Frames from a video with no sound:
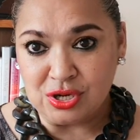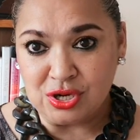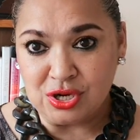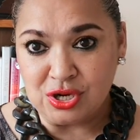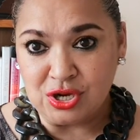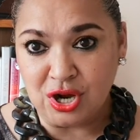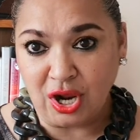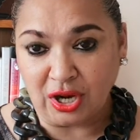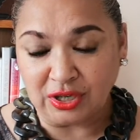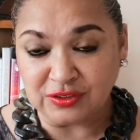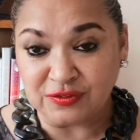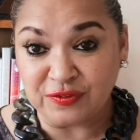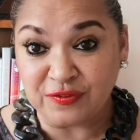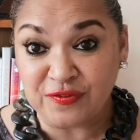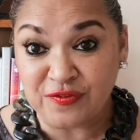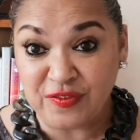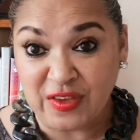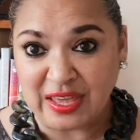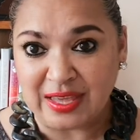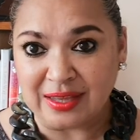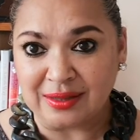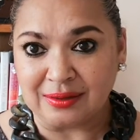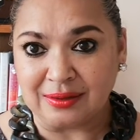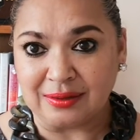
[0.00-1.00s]
not
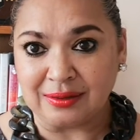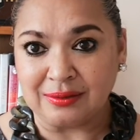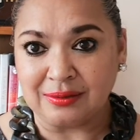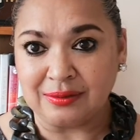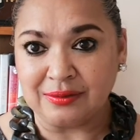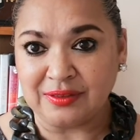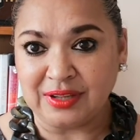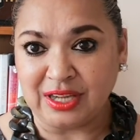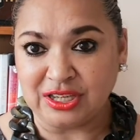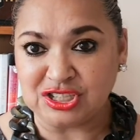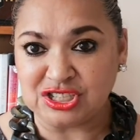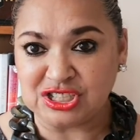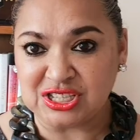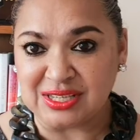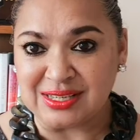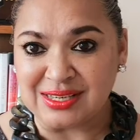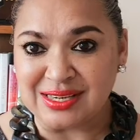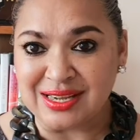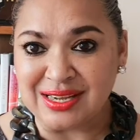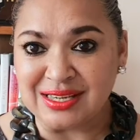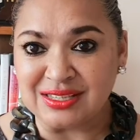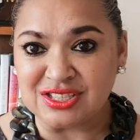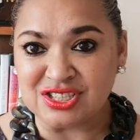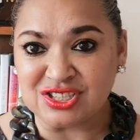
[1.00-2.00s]
feel that she
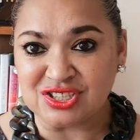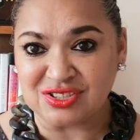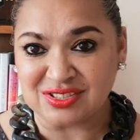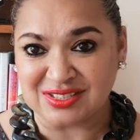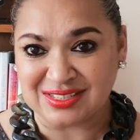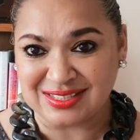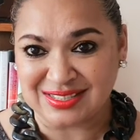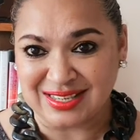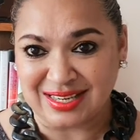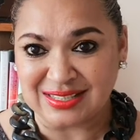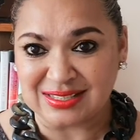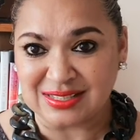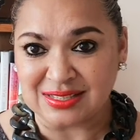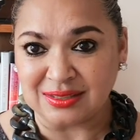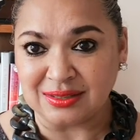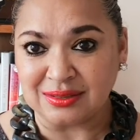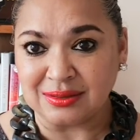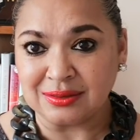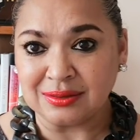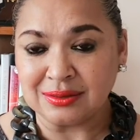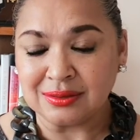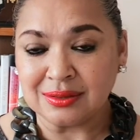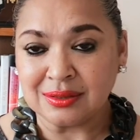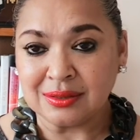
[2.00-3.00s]
needs to
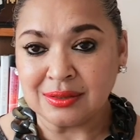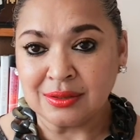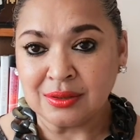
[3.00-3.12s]
settle